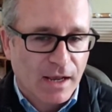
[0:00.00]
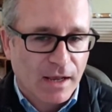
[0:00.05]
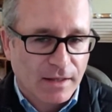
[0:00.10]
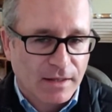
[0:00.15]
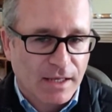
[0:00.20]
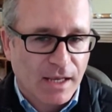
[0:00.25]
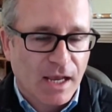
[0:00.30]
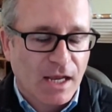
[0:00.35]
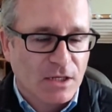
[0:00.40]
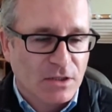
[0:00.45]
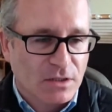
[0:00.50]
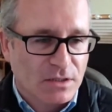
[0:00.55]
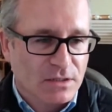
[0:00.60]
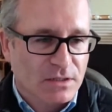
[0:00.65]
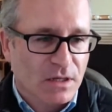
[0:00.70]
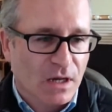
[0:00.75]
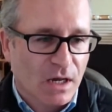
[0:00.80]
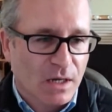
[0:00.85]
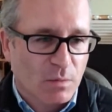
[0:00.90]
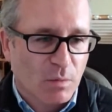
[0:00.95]
the angel
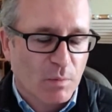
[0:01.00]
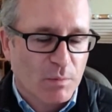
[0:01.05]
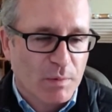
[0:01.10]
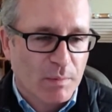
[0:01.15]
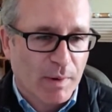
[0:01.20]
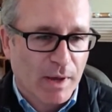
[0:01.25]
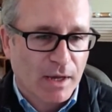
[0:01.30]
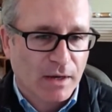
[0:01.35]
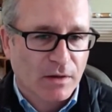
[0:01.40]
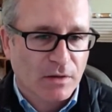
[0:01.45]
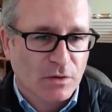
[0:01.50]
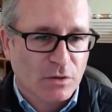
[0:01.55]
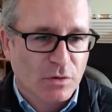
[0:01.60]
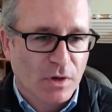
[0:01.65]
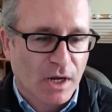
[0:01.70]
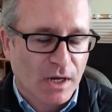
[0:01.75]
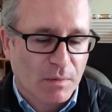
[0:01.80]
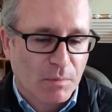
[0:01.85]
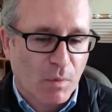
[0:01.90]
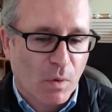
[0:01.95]
side will be back on
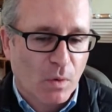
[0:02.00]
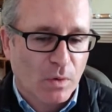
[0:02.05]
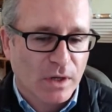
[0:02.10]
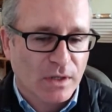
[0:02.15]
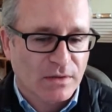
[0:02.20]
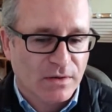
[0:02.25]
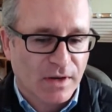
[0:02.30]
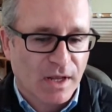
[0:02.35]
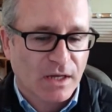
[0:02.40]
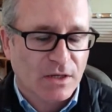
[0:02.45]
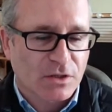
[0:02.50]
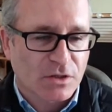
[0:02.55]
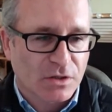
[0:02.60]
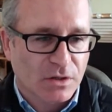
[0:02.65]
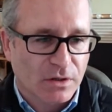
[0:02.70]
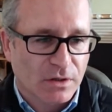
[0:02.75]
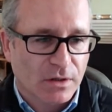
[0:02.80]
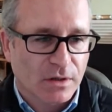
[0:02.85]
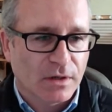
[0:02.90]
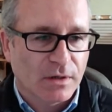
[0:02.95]
track more into next
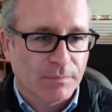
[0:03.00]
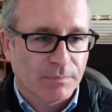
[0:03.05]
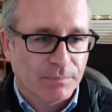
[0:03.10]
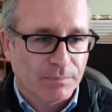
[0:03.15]
year.